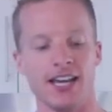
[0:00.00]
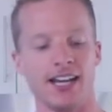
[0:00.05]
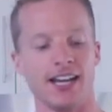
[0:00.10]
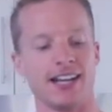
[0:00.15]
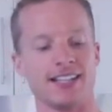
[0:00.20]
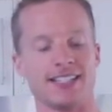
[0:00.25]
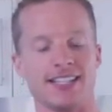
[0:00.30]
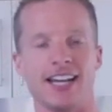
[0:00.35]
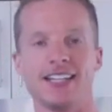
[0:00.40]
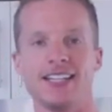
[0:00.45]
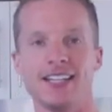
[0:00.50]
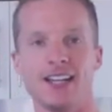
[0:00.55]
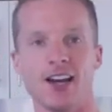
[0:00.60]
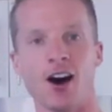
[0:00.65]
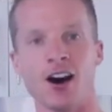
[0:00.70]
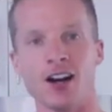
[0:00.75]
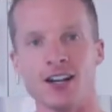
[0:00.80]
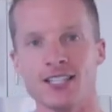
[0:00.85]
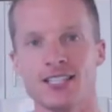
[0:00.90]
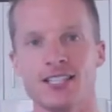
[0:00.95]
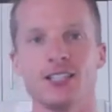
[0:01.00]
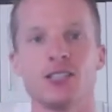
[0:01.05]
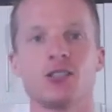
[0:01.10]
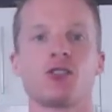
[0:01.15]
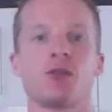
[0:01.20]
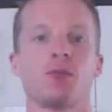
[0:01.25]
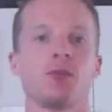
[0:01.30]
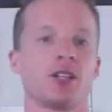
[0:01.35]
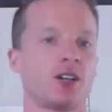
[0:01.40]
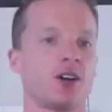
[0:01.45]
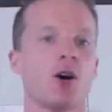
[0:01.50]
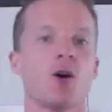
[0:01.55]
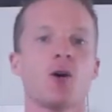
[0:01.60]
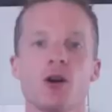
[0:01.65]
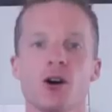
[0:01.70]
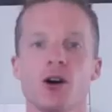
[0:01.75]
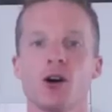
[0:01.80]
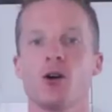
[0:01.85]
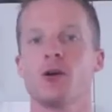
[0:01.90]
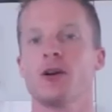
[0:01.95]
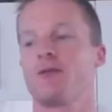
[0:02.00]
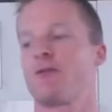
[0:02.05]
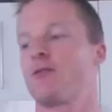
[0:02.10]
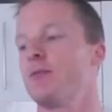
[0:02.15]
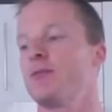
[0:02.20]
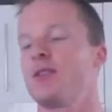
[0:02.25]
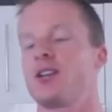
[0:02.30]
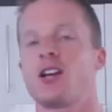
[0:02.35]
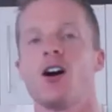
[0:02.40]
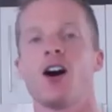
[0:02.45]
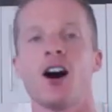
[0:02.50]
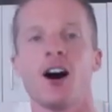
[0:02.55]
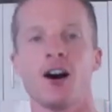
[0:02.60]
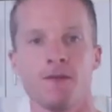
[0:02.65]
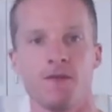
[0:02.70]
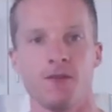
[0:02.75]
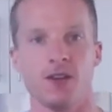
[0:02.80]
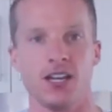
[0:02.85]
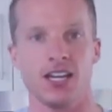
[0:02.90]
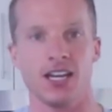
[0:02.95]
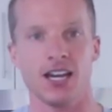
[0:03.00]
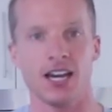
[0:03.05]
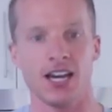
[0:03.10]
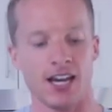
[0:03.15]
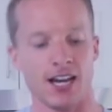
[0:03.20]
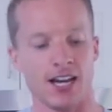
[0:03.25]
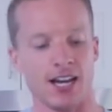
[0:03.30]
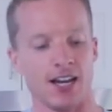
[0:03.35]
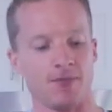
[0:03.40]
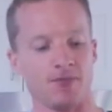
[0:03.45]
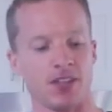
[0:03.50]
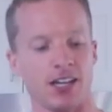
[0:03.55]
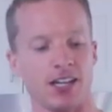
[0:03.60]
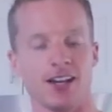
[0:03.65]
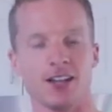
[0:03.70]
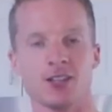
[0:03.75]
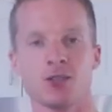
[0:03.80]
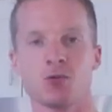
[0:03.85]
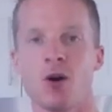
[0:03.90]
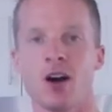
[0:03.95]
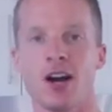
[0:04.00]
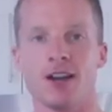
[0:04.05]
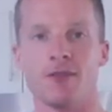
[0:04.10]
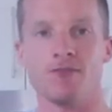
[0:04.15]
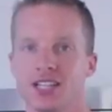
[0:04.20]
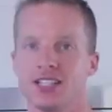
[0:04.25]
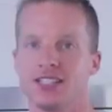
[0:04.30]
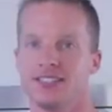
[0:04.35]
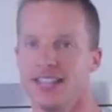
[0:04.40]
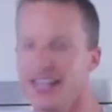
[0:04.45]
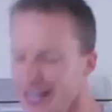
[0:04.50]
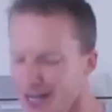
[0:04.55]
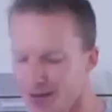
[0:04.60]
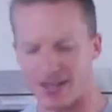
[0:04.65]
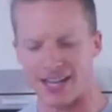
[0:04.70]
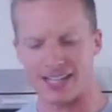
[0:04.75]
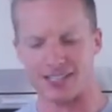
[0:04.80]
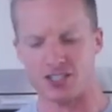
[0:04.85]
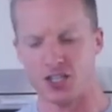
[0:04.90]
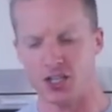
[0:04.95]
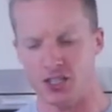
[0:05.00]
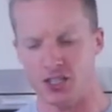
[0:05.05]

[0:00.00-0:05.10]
It has antioxidants from the cocoa and from the coffee. And guess what? Damn, that's